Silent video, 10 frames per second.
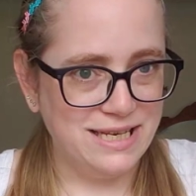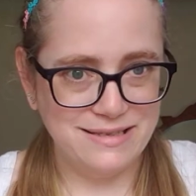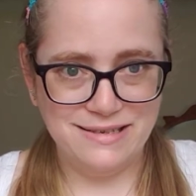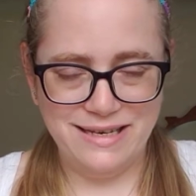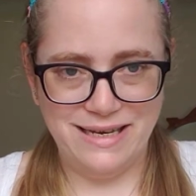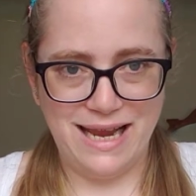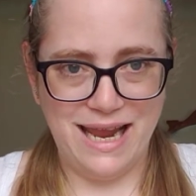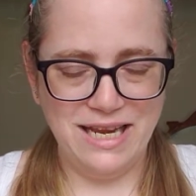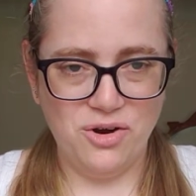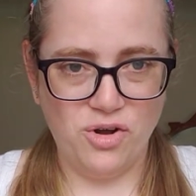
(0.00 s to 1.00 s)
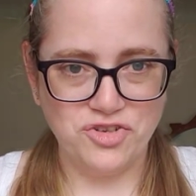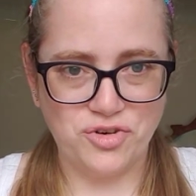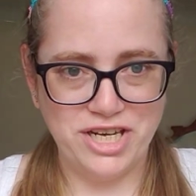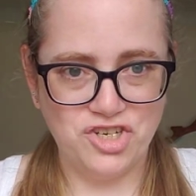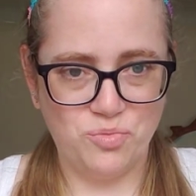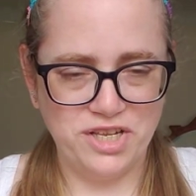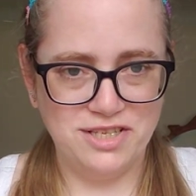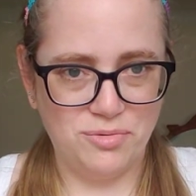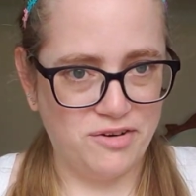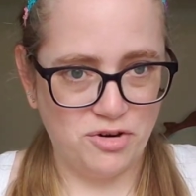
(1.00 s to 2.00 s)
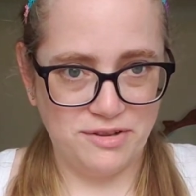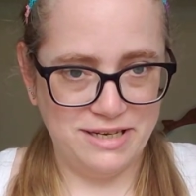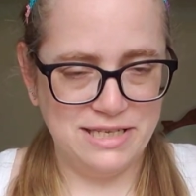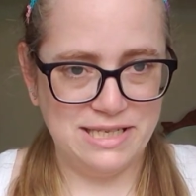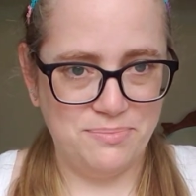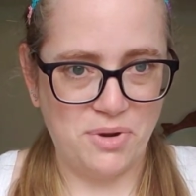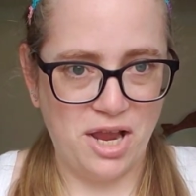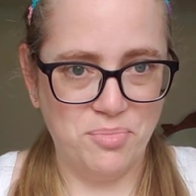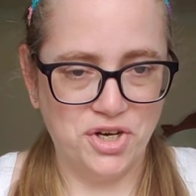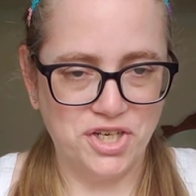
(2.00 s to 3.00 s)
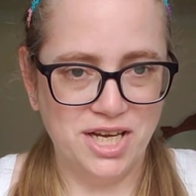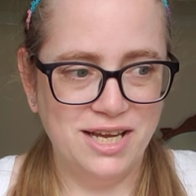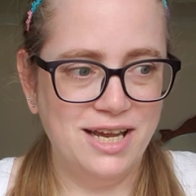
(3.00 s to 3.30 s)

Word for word: doesn't need any alteration whatsoever, at least in my book.